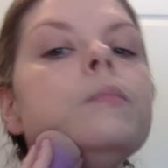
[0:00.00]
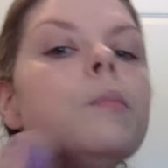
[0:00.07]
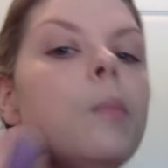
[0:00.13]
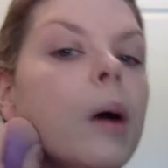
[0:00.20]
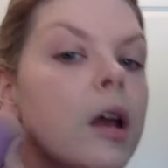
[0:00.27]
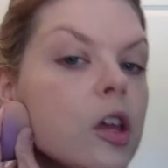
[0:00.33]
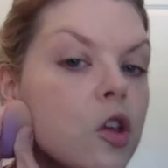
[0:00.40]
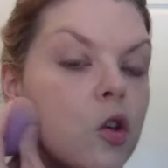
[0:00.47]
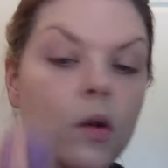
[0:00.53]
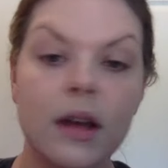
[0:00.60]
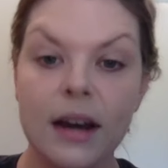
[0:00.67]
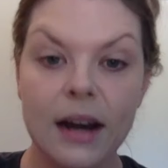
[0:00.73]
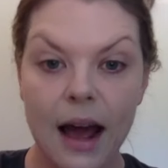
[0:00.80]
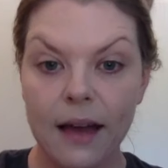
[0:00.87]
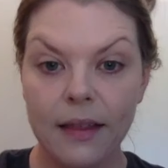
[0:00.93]
But you
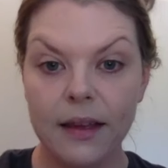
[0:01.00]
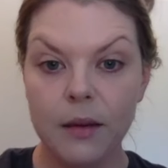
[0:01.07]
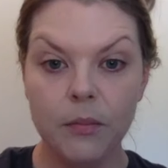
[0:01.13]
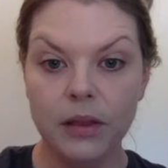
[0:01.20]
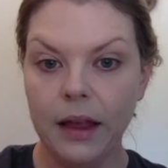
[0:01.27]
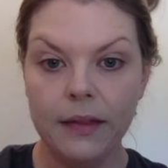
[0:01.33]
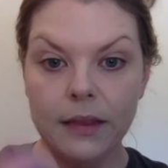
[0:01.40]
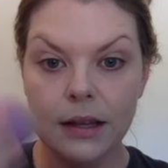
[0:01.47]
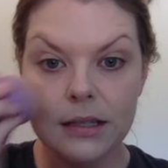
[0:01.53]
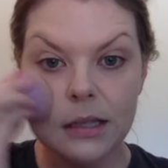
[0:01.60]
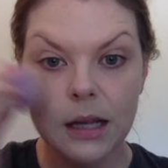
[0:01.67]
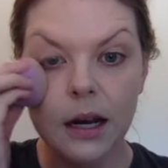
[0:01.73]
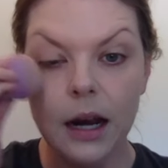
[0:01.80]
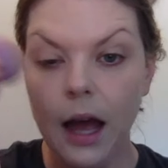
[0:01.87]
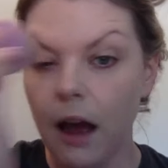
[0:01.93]
cannot like blend this
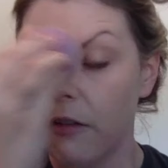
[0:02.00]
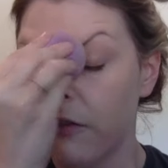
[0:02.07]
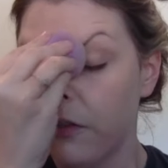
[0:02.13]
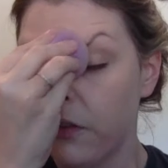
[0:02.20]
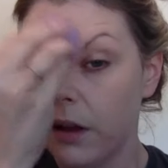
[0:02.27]
enough.